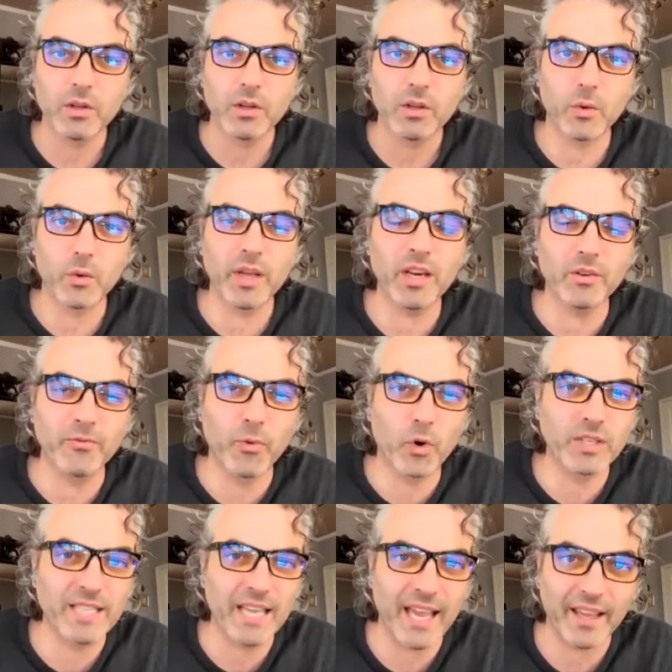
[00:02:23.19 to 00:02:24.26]
3 to 4
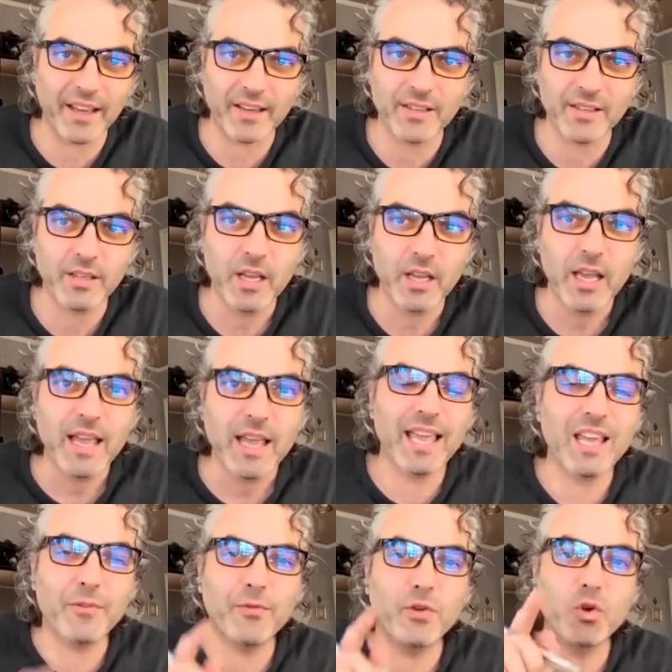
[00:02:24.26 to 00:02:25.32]
takes.
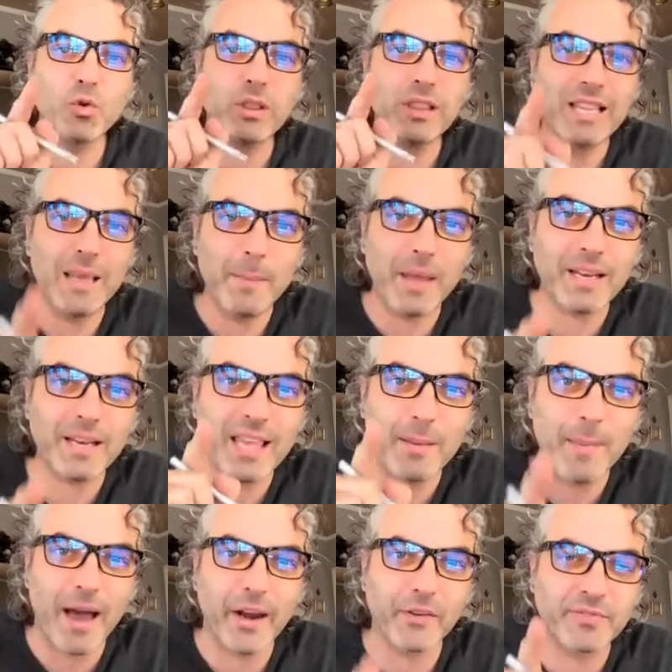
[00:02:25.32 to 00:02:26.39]
If you limit the
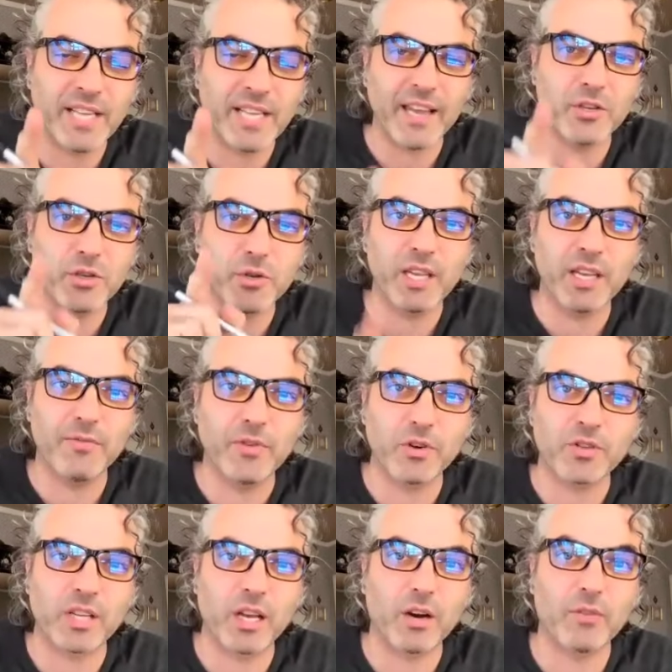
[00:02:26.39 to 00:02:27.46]
amount of takes you give
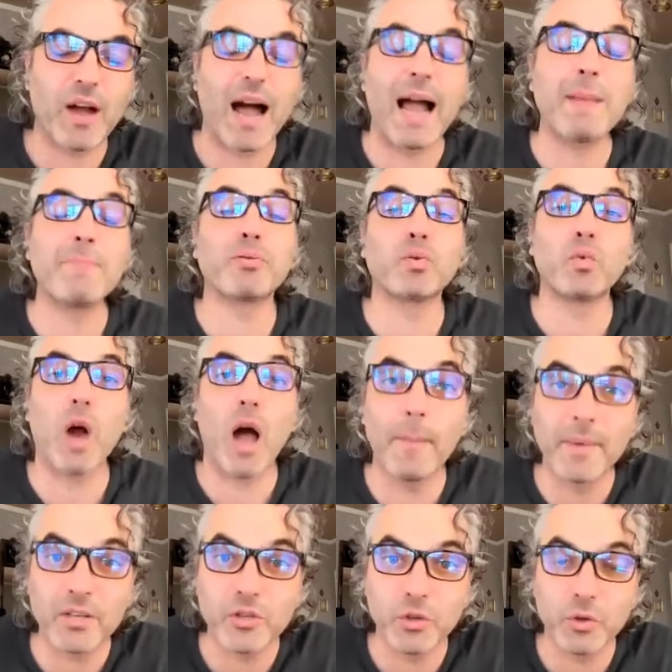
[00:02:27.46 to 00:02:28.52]
yourself, I
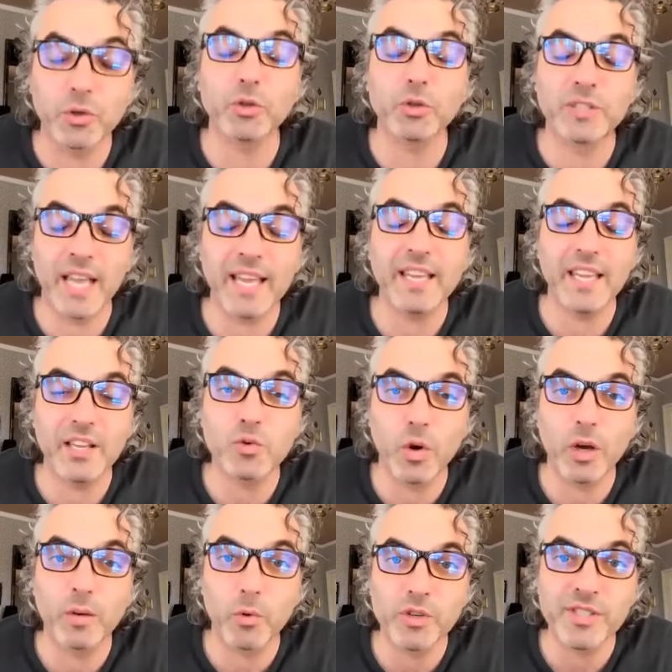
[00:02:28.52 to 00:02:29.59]
promise you'll take each
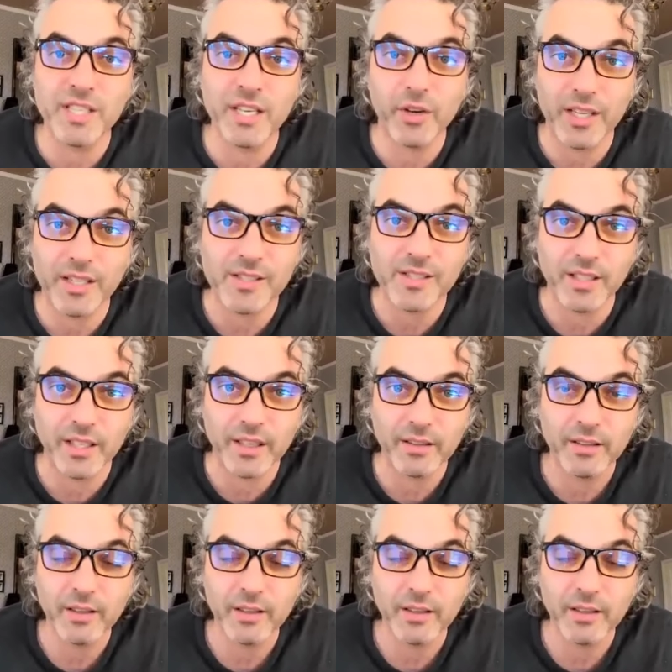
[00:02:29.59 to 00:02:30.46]
one more seriously.